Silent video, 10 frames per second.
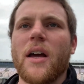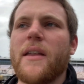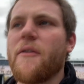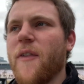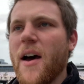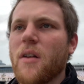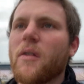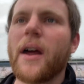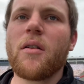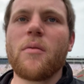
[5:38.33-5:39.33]
in that
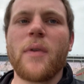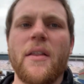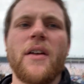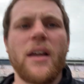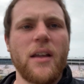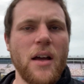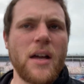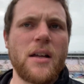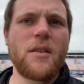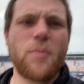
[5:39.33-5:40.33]
final round, but I think
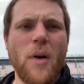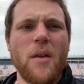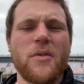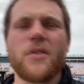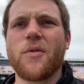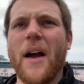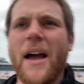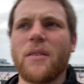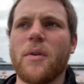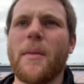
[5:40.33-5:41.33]
uh, he was probably with this
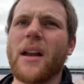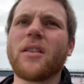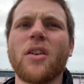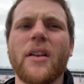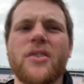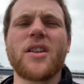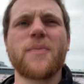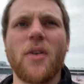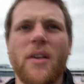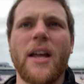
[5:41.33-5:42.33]
ride and we made a little
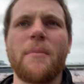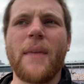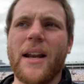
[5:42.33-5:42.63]
adjustment on him,